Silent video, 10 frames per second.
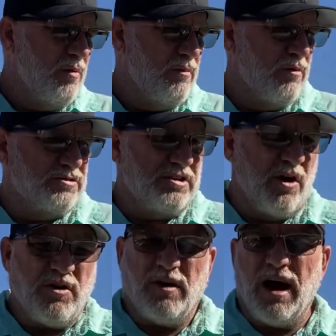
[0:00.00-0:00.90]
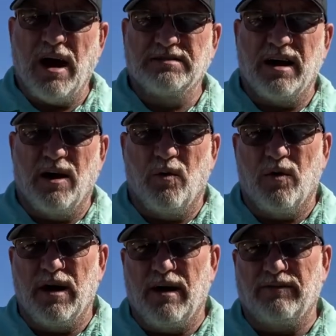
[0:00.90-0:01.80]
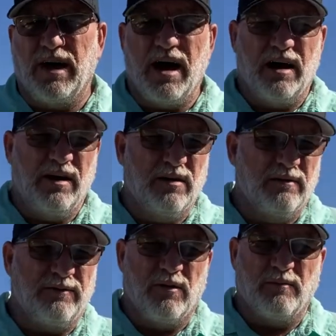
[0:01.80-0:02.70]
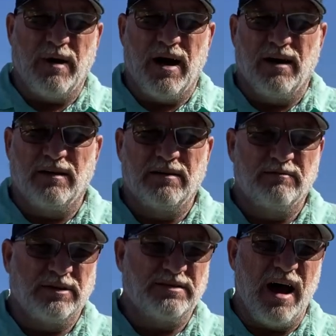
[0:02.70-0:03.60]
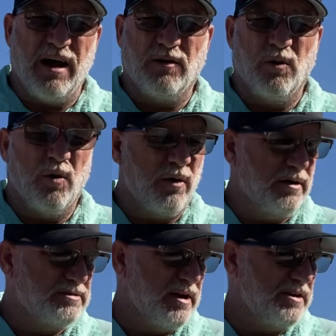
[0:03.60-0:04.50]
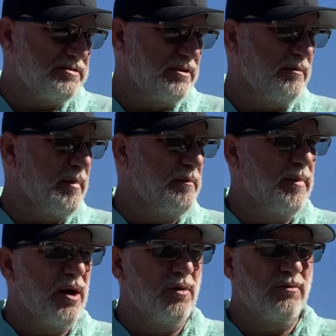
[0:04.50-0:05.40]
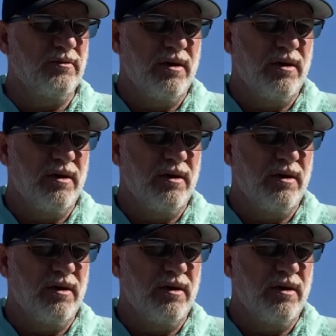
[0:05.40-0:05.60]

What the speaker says: want to show you guys kind of what I've got here for my tackle organization in my boat.